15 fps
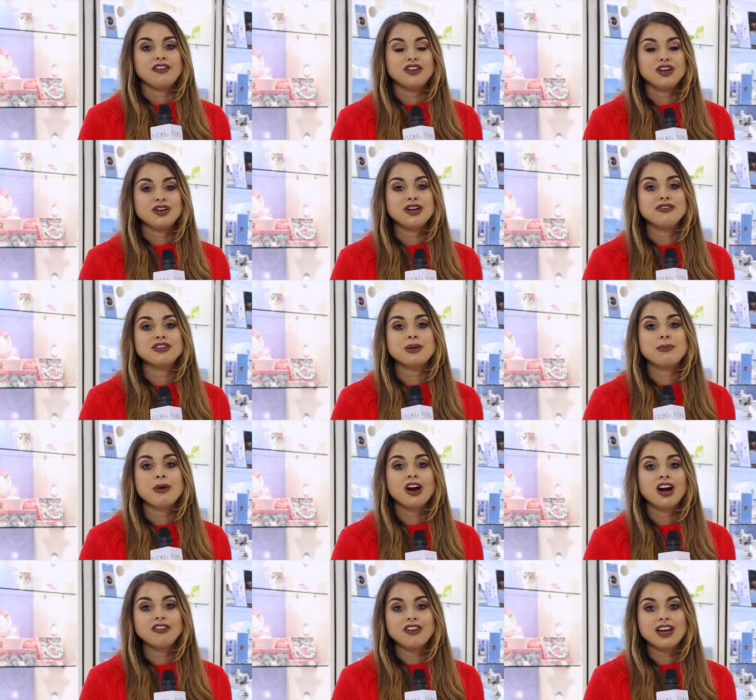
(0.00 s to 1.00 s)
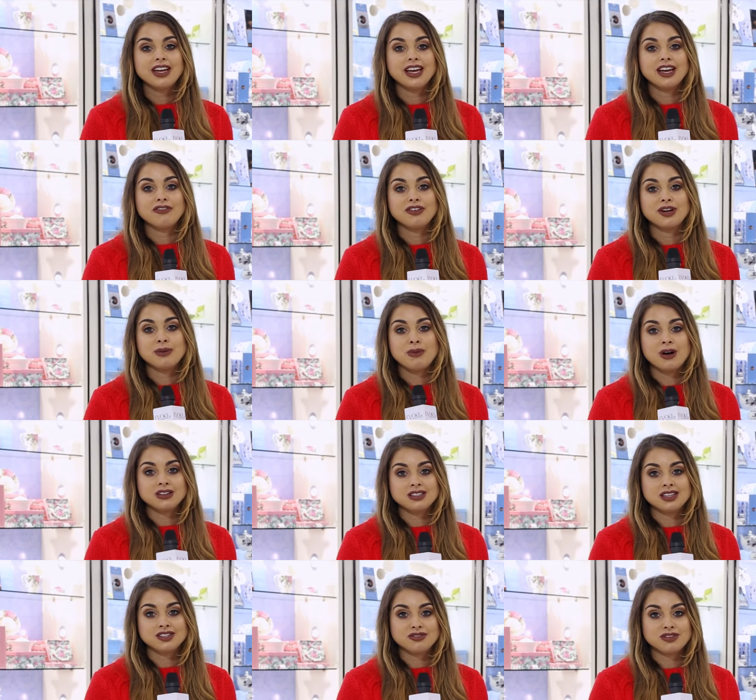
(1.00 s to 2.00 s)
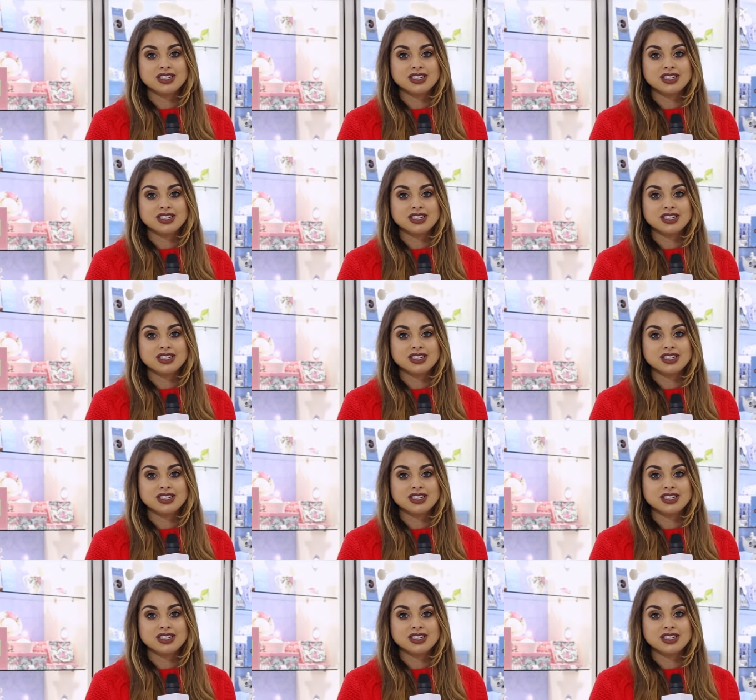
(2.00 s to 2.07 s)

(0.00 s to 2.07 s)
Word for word: If you're looking for the perfect gift for your boss this